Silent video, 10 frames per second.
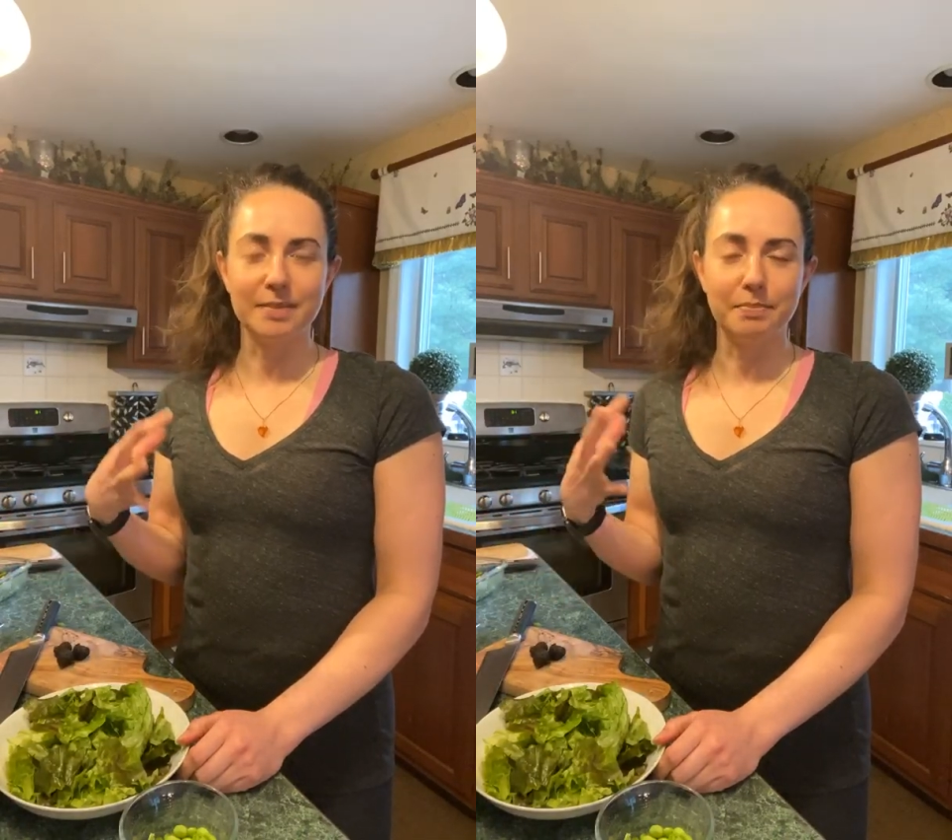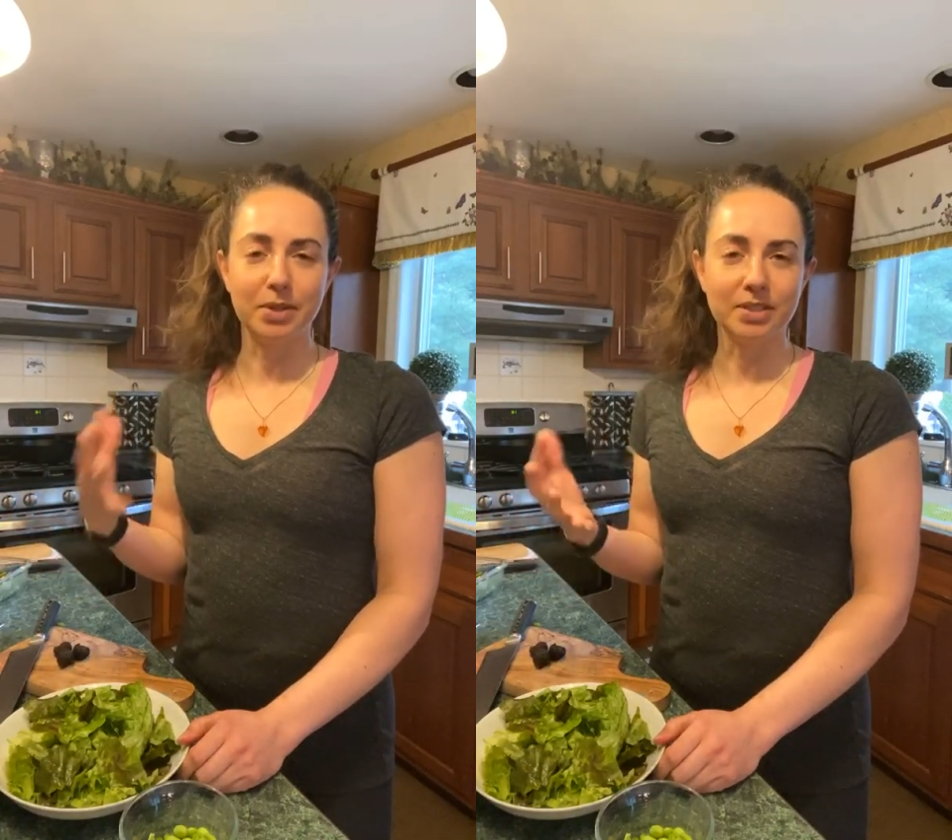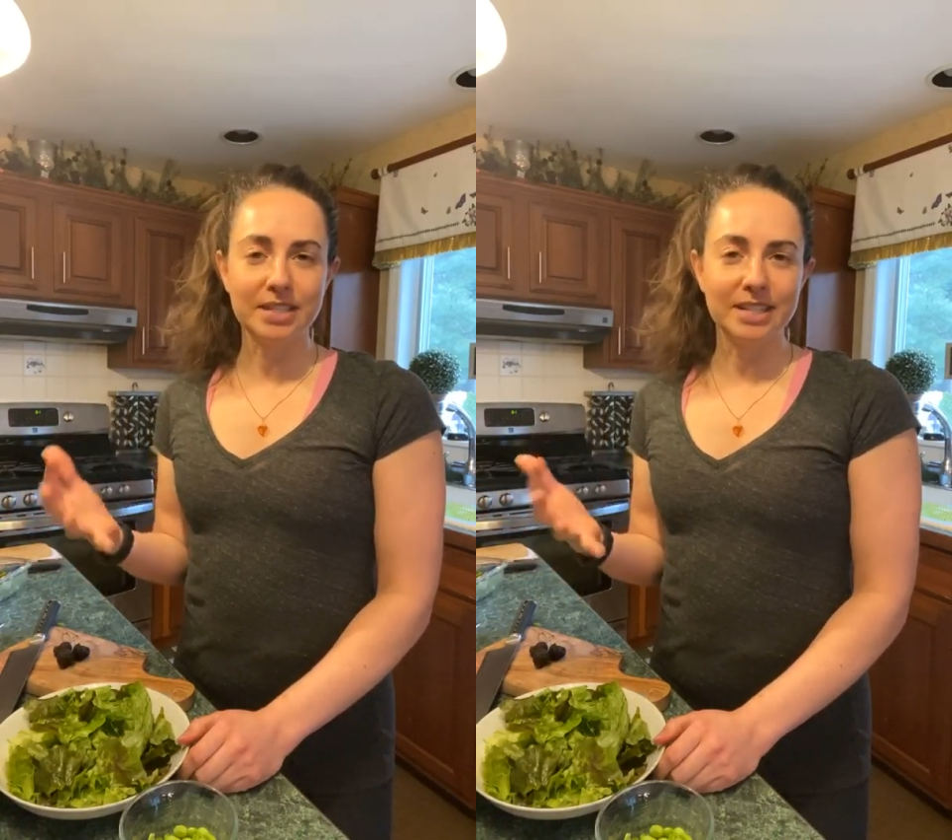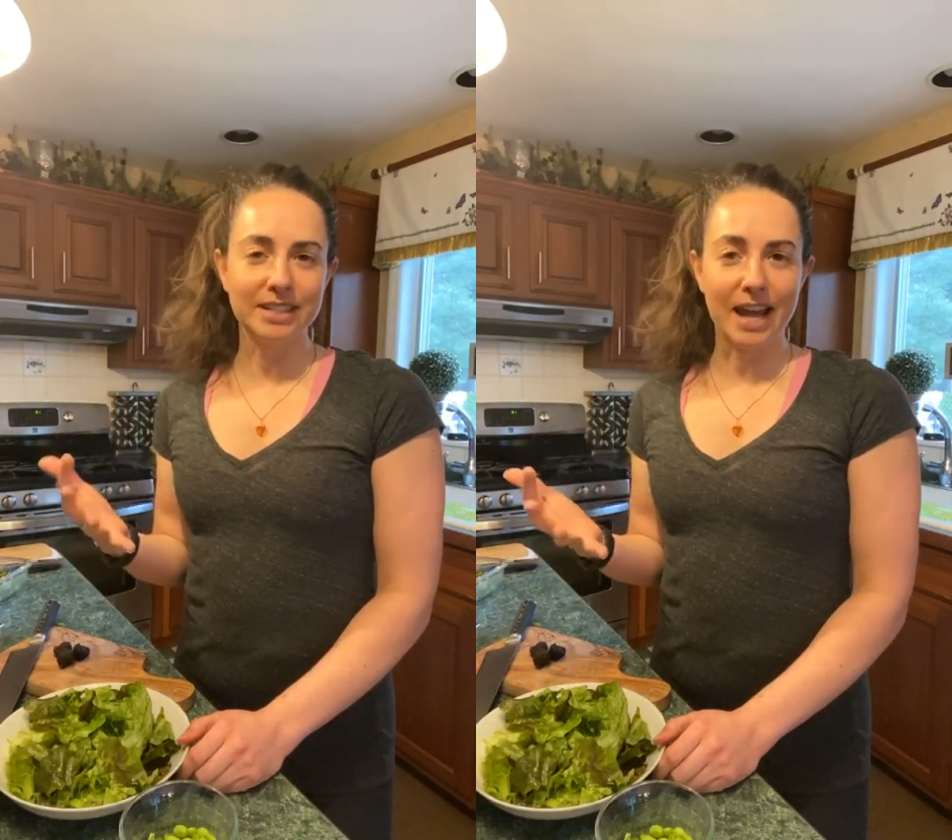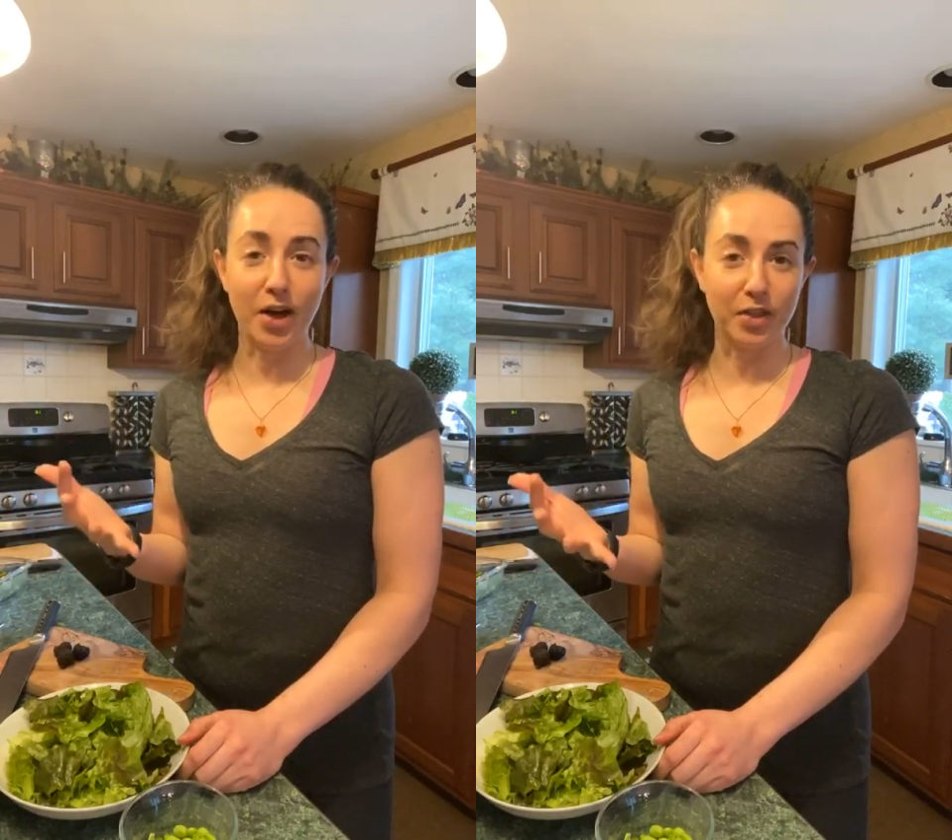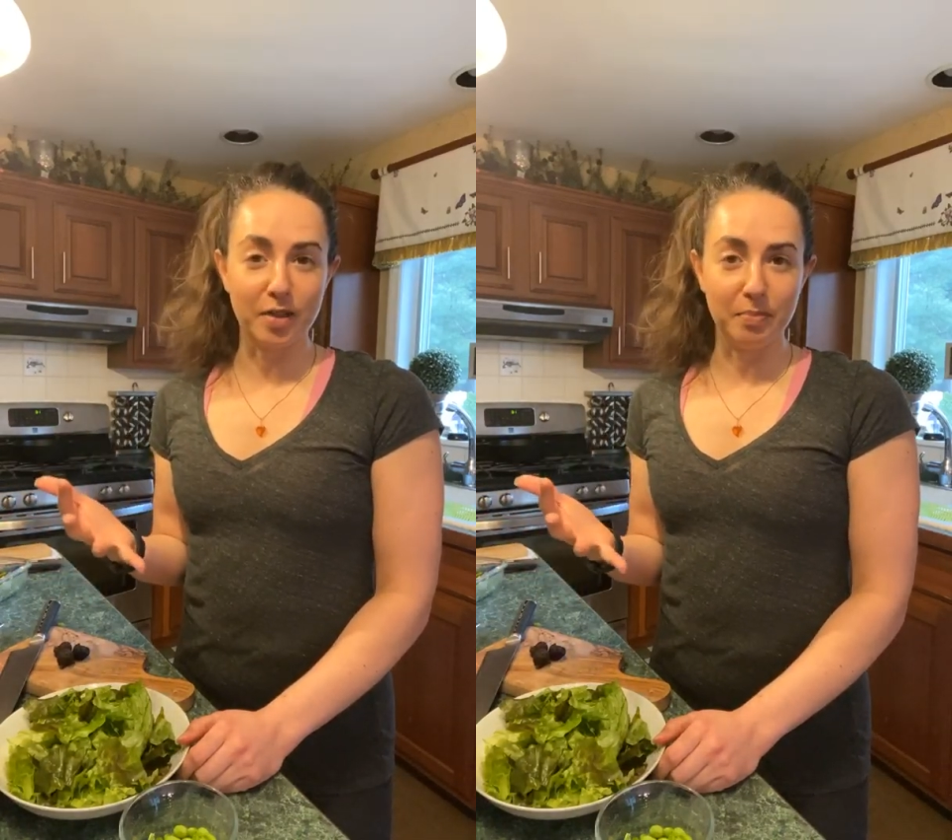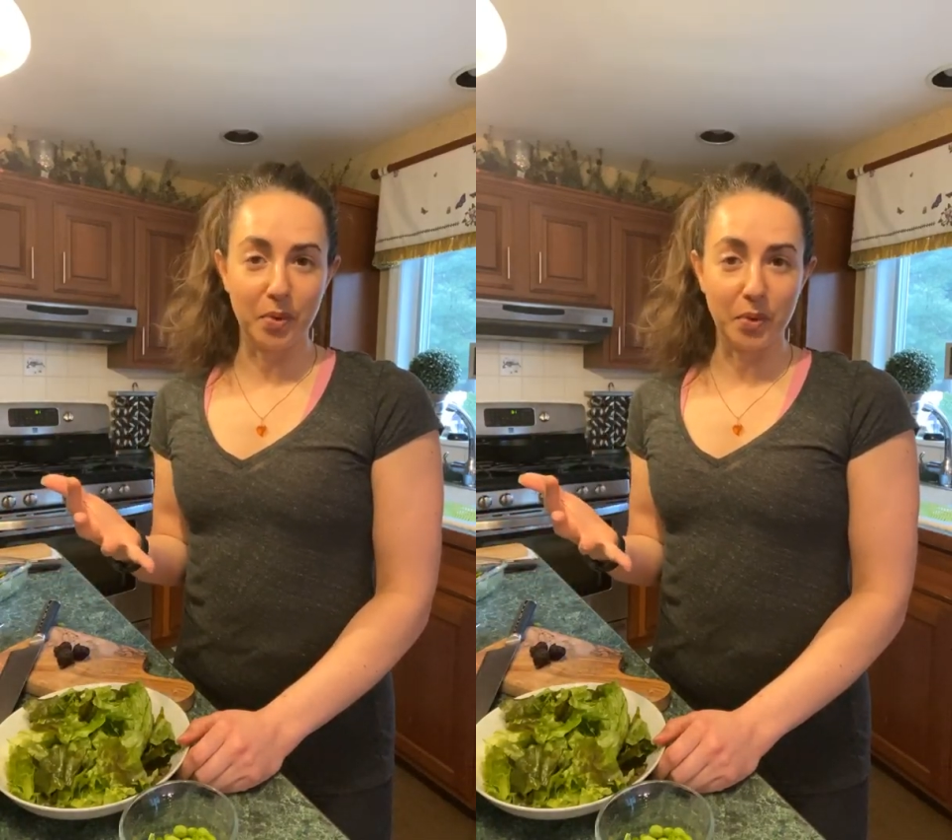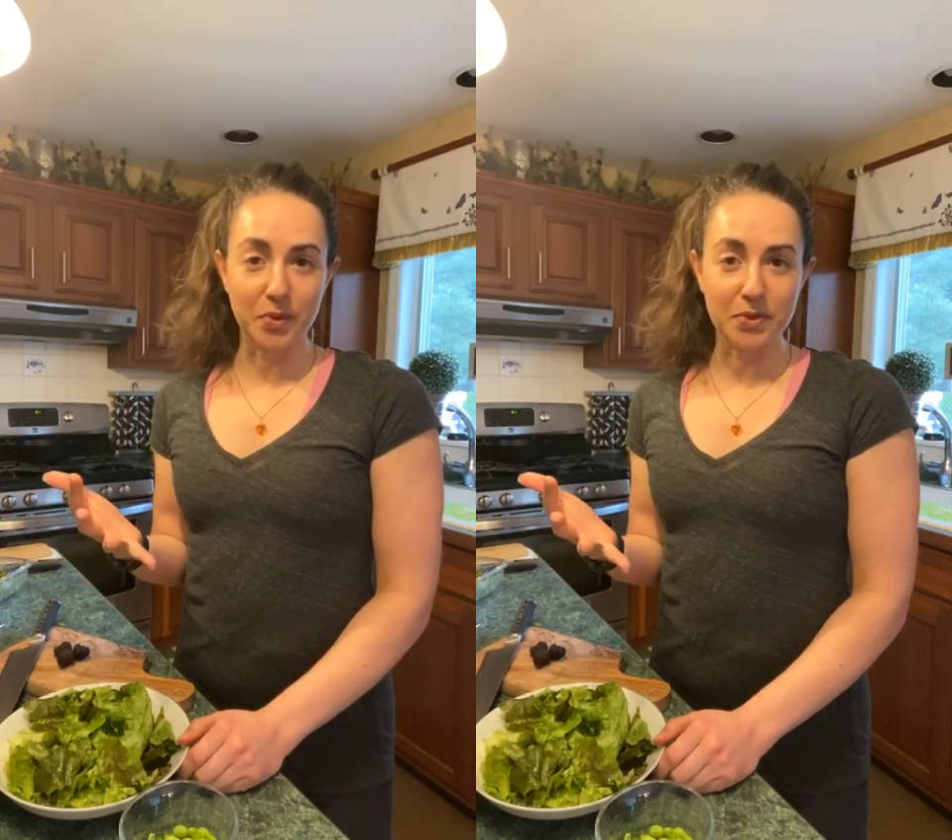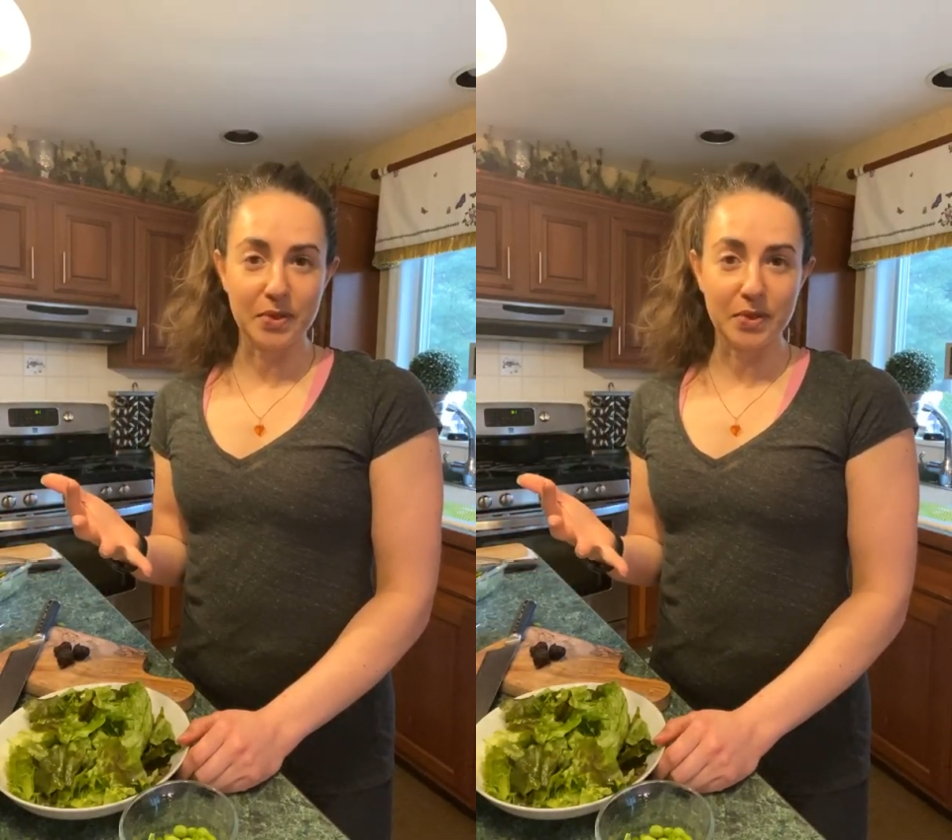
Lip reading: building healthy bowls.